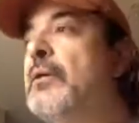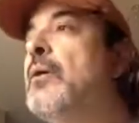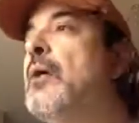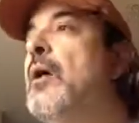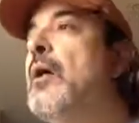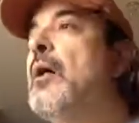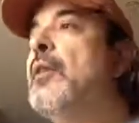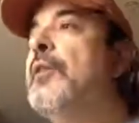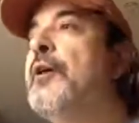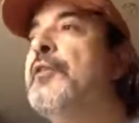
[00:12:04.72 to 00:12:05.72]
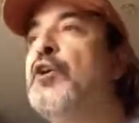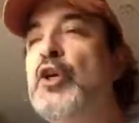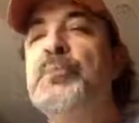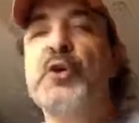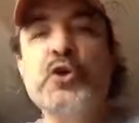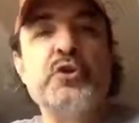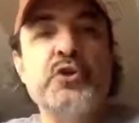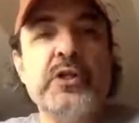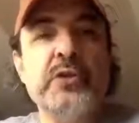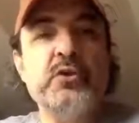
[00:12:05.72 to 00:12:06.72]
you know, the good
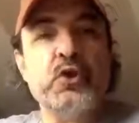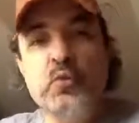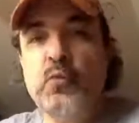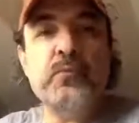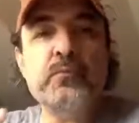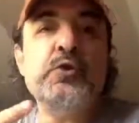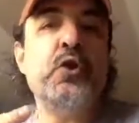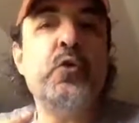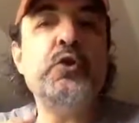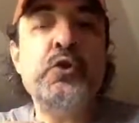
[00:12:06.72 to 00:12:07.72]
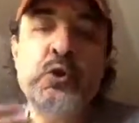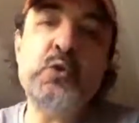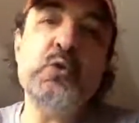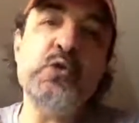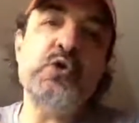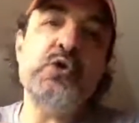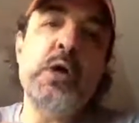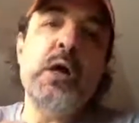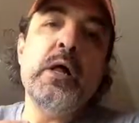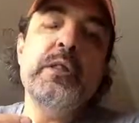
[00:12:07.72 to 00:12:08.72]
person to, you know, use
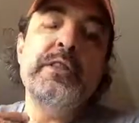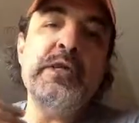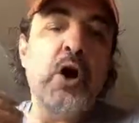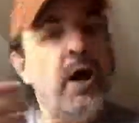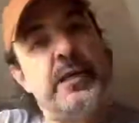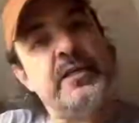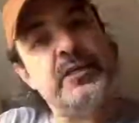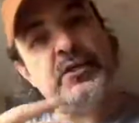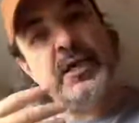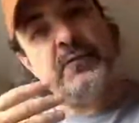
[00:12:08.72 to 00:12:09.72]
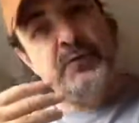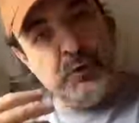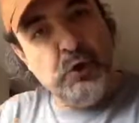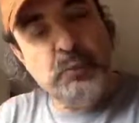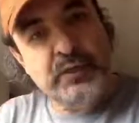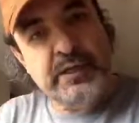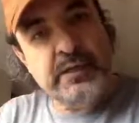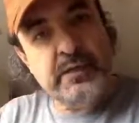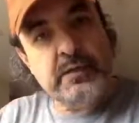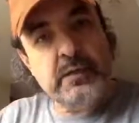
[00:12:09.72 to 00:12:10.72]
the audience that I've
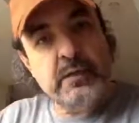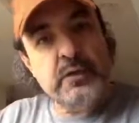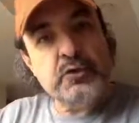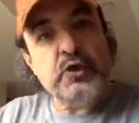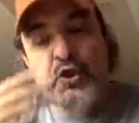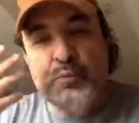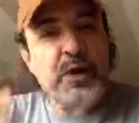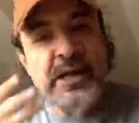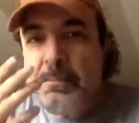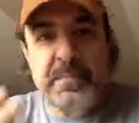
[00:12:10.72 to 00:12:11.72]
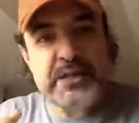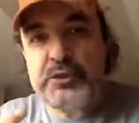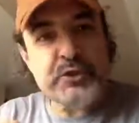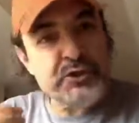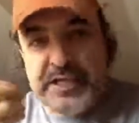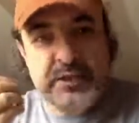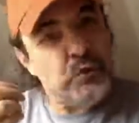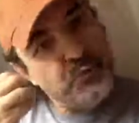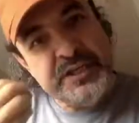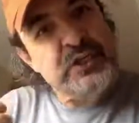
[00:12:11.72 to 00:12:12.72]
accumulated to spread a message that
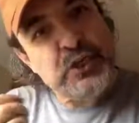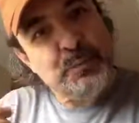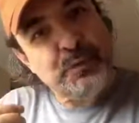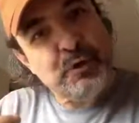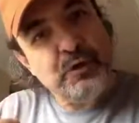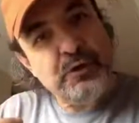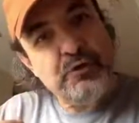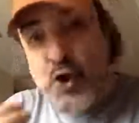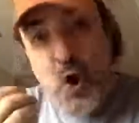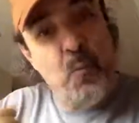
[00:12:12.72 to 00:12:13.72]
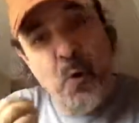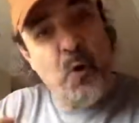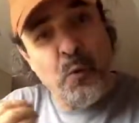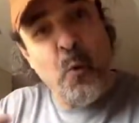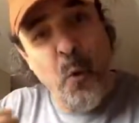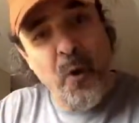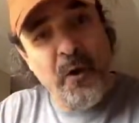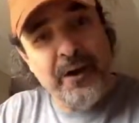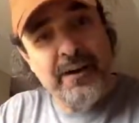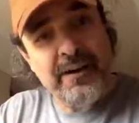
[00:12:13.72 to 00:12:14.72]
is reasonable. No more
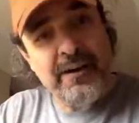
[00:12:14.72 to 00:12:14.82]
war.